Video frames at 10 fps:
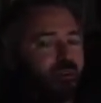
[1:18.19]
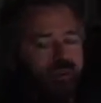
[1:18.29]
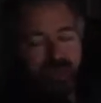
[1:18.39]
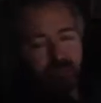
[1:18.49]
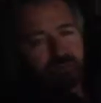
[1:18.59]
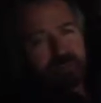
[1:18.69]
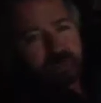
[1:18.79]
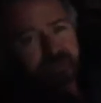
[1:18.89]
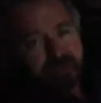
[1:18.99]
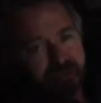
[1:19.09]
what that
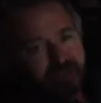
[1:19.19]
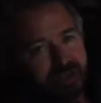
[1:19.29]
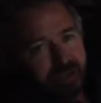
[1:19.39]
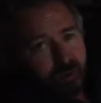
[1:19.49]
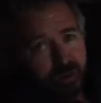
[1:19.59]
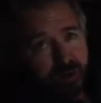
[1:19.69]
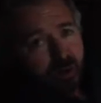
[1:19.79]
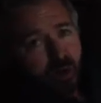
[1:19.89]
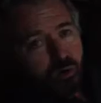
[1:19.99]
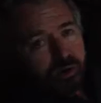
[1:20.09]
movie is and where
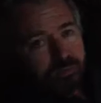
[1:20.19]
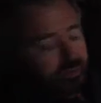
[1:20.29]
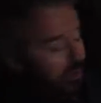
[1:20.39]
I'm going